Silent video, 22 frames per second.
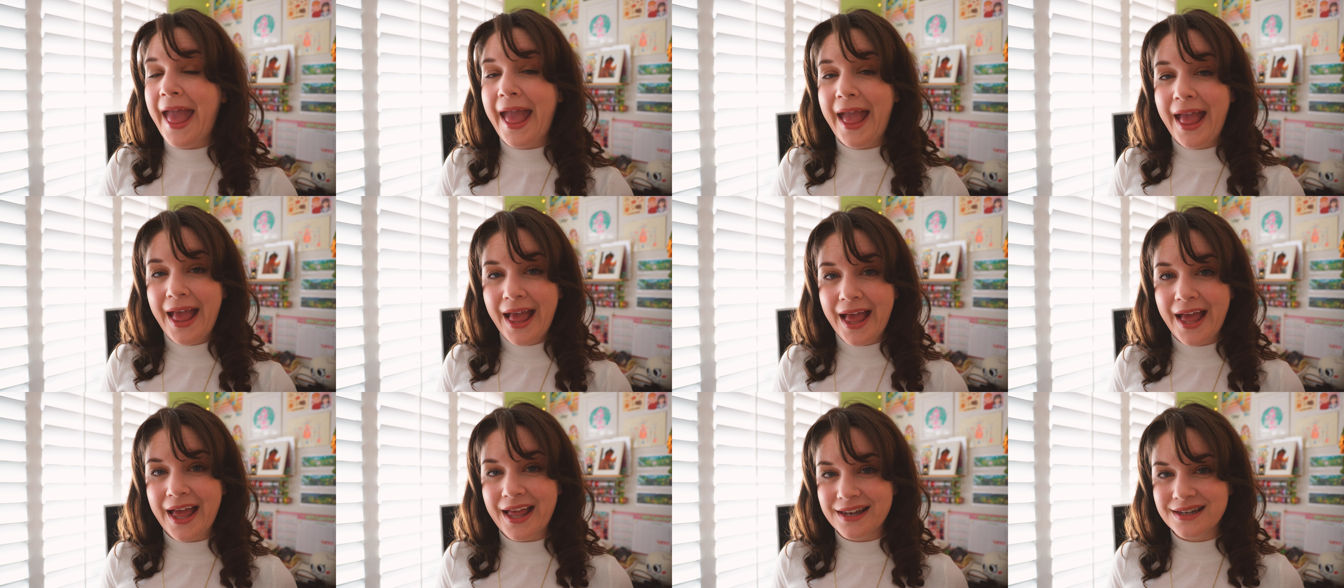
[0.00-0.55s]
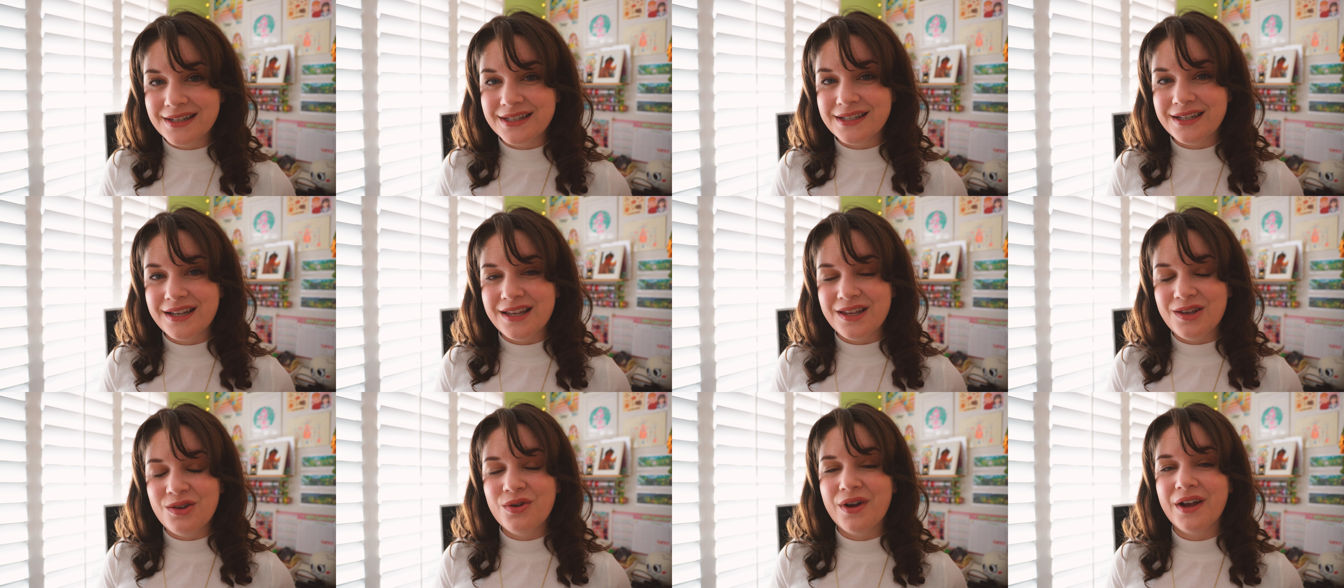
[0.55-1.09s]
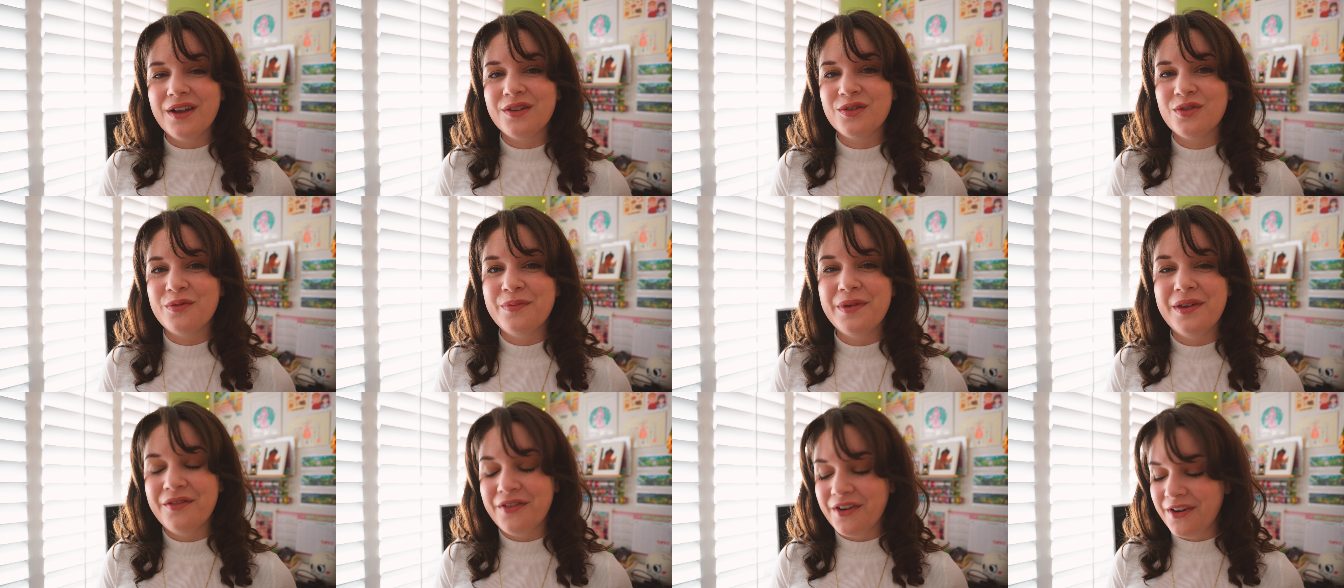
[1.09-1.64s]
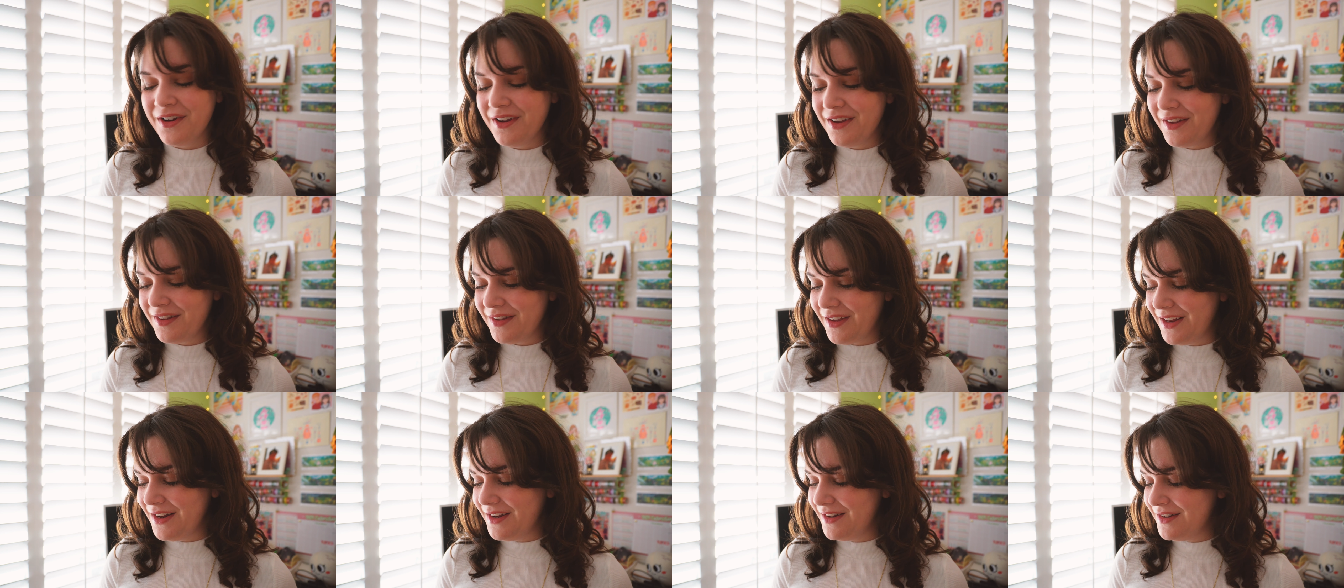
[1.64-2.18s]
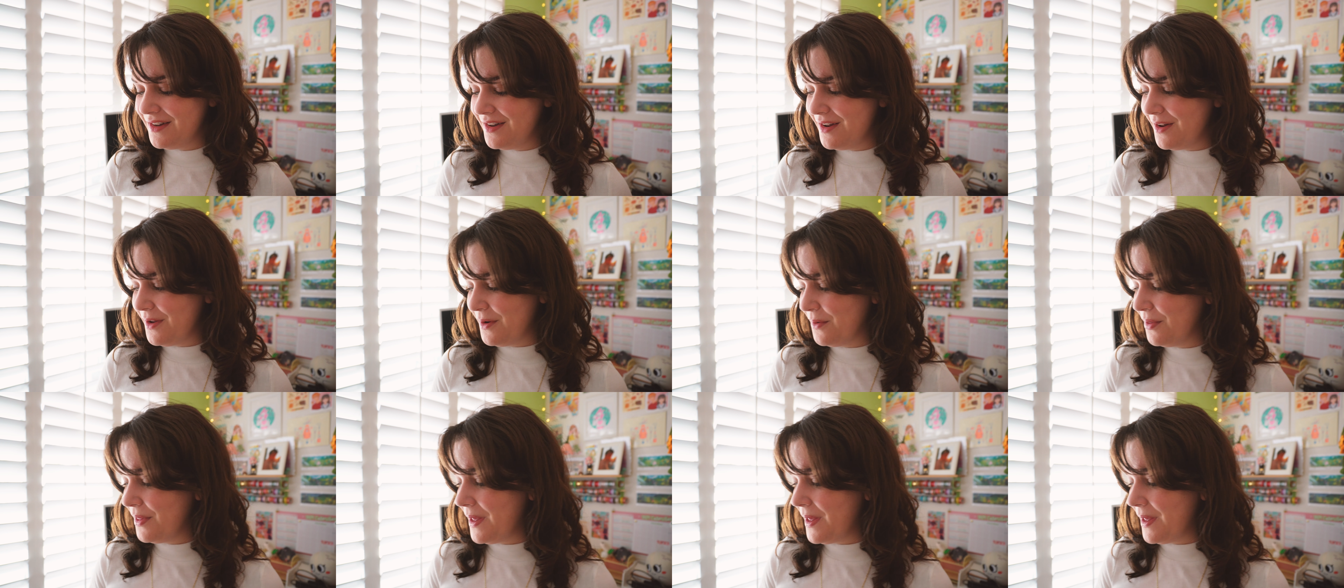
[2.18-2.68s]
And you guys will be very excited to know